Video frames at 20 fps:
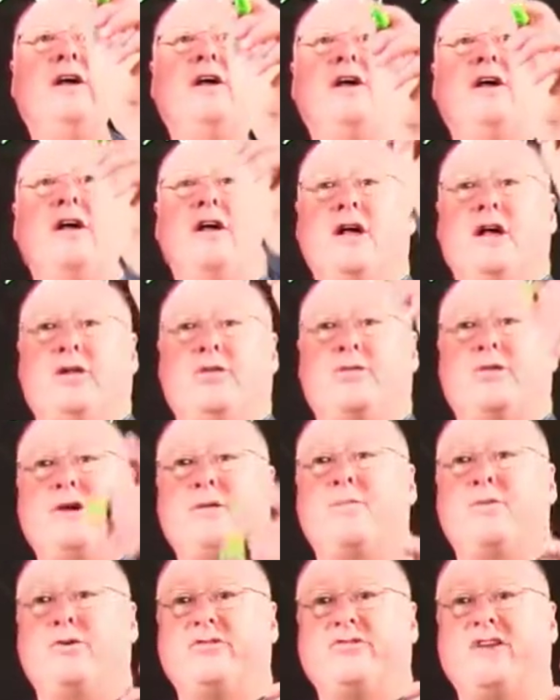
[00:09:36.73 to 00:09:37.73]

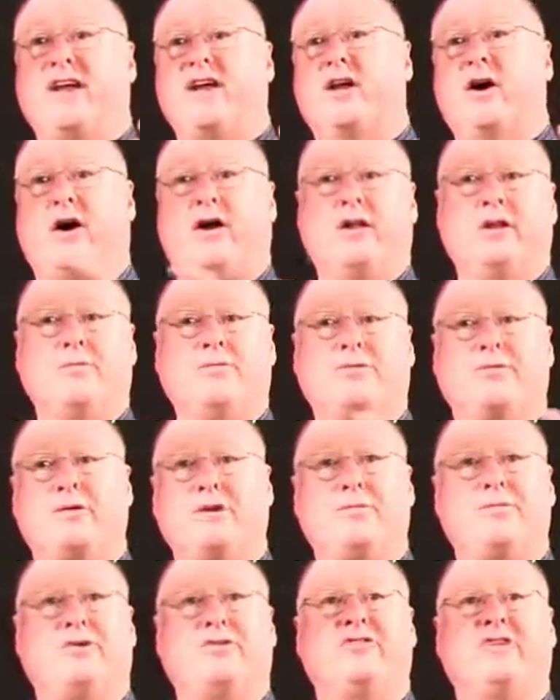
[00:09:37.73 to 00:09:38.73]
3% column,
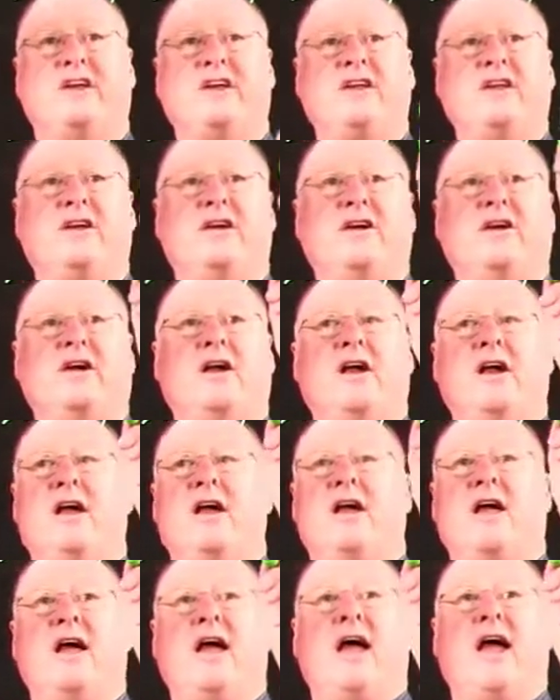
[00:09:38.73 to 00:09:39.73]
3% year,
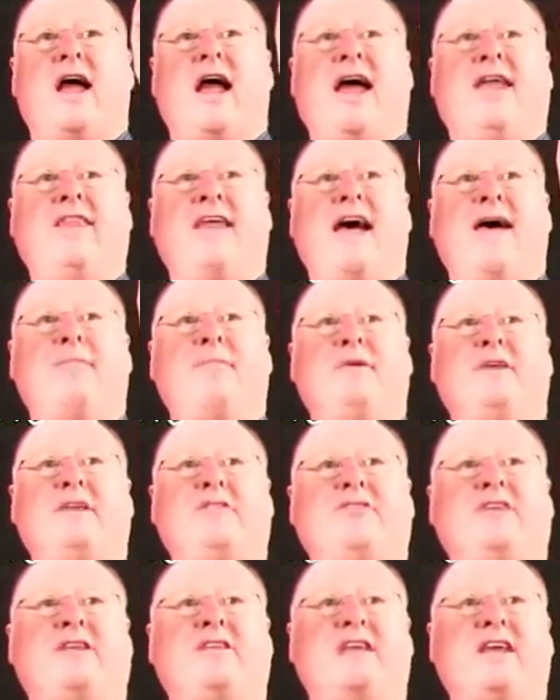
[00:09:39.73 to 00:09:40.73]
and that means at the
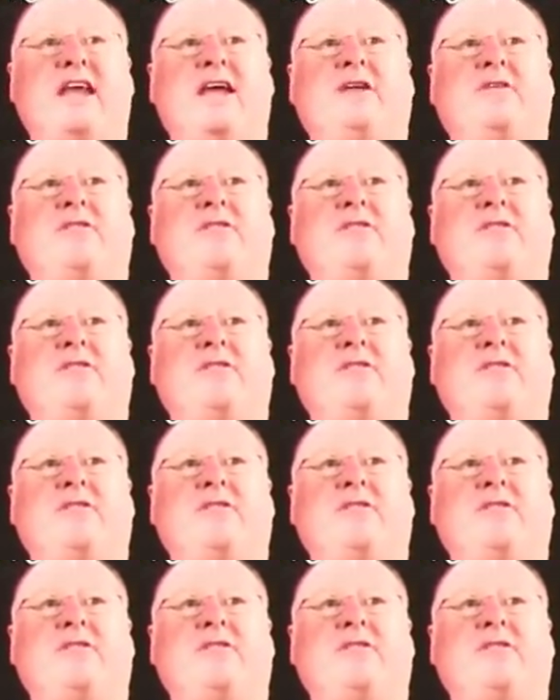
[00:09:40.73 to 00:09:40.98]
end of 3